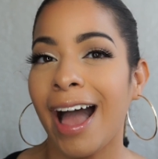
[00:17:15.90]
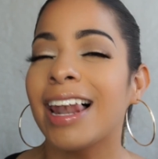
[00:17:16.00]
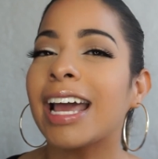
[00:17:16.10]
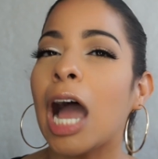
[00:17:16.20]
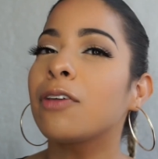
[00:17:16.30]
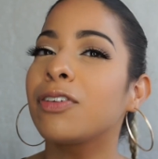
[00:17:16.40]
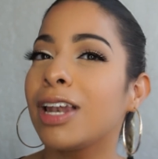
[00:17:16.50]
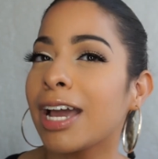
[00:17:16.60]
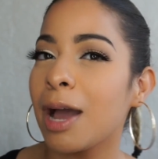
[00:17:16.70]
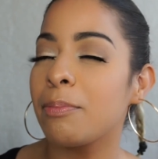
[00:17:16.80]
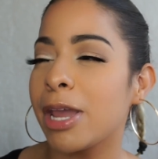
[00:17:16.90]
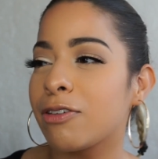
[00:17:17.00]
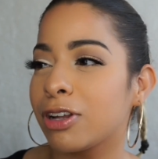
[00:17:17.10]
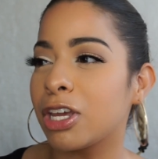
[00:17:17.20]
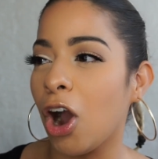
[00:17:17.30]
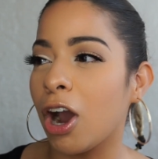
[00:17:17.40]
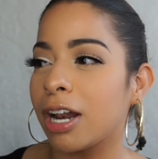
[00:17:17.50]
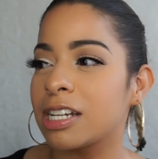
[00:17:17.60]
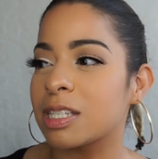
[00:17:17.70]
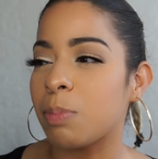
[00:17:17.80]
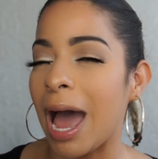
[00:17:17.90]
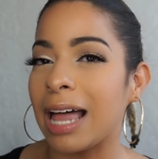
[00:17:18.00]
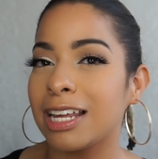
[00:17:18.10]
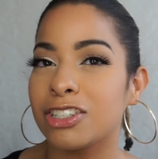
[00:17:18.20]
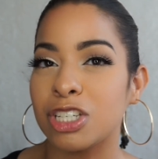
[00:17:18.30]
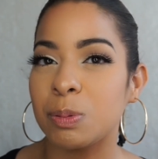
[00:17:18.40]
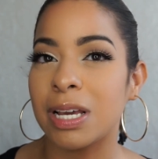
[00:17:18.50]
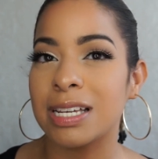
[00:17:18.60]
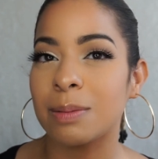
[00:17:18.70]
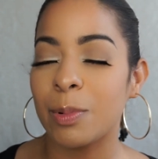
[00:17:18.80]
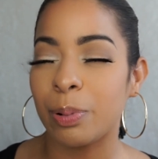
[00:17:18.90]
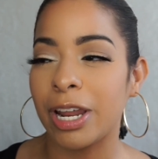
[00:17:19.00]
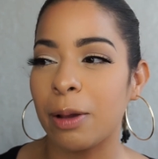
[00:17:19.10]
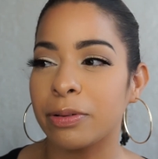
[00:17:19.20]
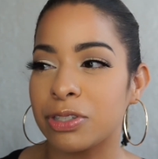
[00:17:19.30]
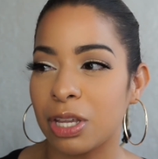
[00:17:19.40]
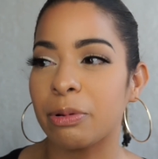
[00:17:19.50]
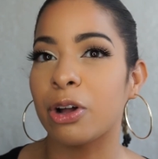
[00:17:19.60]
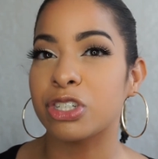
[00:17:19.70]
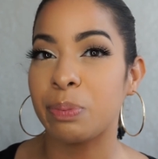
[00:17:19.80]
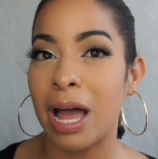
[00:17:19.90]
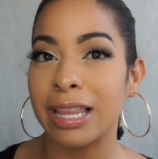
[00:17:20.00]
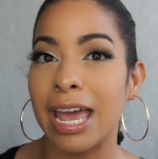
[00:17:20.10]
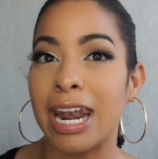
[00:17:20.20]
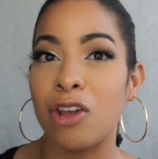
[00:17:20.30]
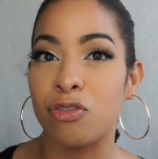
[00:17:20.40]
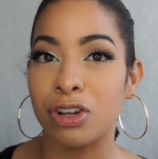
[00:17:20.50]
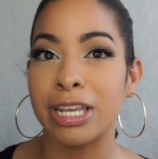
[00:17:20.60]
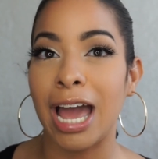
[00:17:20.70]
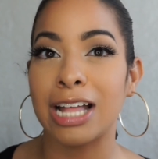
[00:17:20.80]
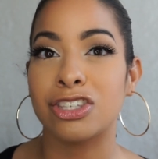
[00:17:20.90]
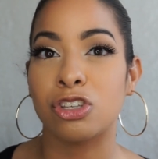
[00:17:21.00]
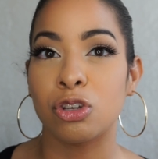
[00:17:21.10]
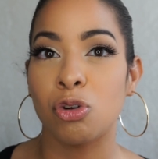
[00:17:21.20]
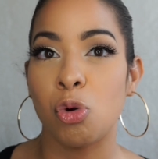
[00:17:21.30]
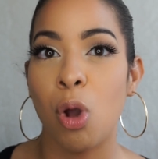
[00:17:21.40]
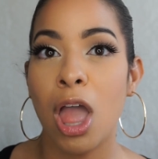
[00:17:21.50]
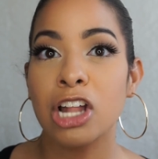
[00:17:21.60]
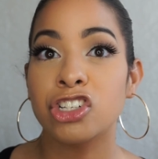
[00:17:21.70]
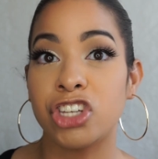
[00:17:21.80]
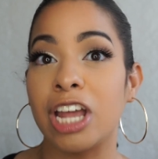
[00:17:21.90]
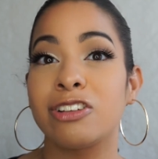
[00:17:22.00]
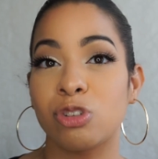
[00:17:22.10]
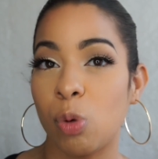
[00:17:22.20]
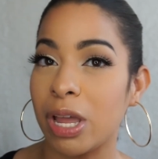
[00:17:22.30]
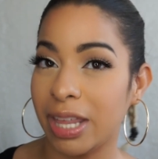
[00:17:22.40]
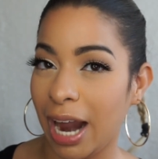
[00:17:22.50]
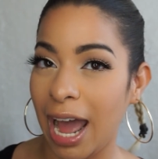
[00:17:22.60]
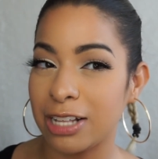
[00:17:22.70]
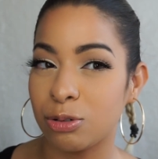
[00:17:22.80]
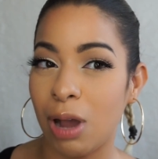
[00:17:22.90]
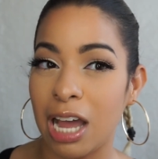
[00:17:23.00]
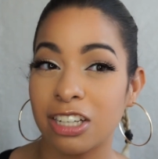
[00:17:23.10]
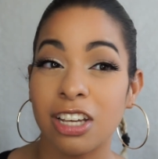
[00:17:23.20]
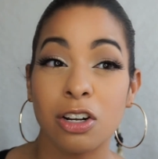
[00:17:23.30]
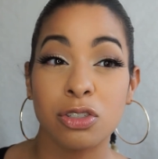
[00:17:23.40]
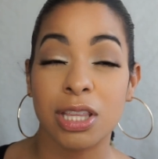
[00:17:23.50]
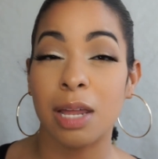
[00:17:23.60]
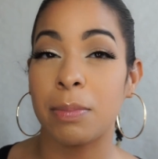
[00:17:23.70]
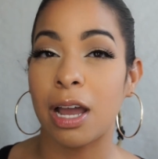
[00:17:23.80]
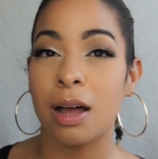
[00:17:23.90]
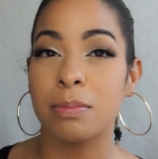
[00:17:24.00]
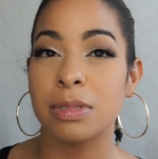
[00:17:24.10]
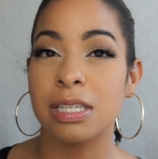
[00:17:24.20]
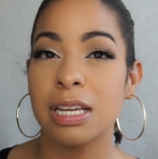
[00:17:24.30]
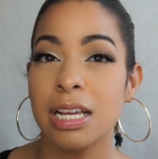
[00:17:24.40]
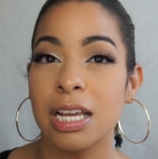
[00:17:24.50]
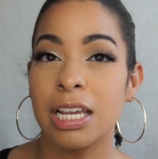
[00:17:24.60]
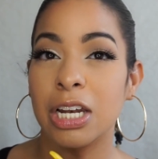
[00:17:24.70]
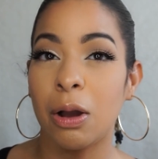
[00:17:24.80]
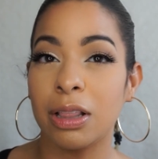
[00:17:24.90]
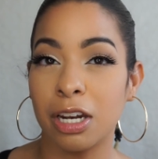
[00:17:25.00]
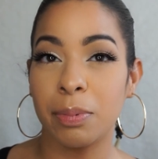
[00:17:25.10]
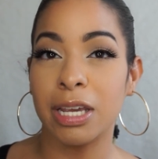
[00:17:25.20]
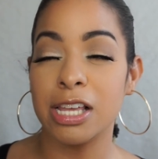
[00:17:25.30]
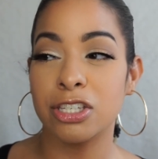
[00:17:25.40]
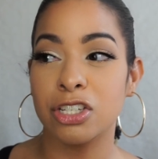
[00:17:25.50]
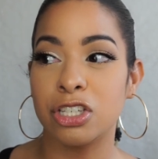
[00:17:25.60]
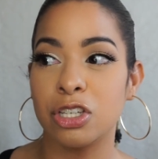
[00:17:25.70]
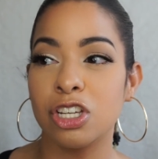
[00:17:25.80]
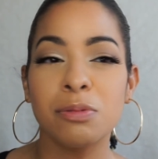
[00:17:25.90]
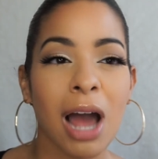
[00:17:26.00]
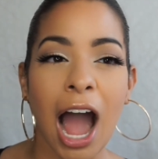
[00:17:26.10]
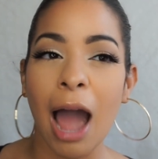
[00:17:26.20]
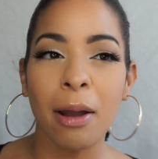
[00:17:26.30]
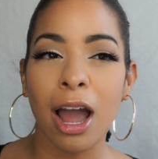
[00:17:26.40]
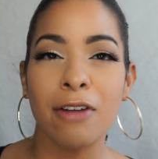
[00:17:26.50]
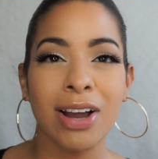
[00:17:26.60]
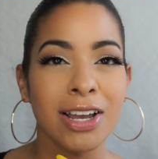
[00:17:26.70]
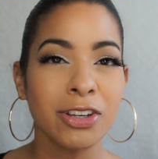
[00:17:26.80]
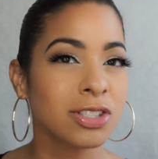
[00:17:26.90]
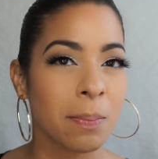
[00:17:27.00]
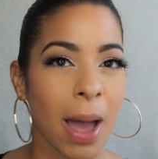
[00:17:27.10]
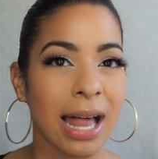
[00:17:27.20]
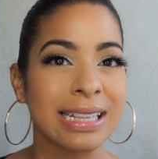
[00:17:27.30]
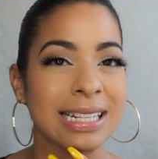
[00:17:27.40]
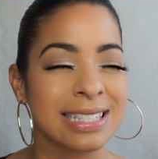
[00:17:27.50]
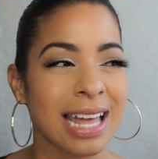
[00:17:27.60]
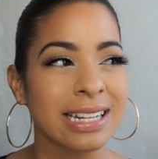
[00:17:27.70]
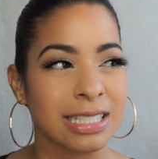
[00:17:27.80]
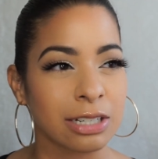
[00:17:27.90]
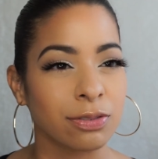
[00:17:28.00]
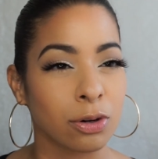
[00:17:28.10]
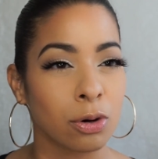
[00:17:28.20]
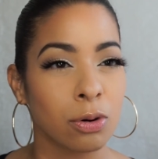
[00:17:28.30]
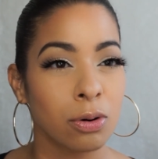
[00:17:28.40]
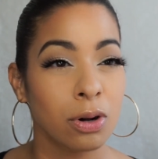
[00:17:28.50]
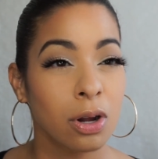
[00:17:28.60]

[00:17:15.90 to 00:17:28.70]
Like, I feel like I'm being really hard in this palette just because I've been playing with the Subculture palette, and I really had to change the way that I do eyeshadow so that it becomes, you know, a little bit easier to use. But if I can use a palette that's that difficult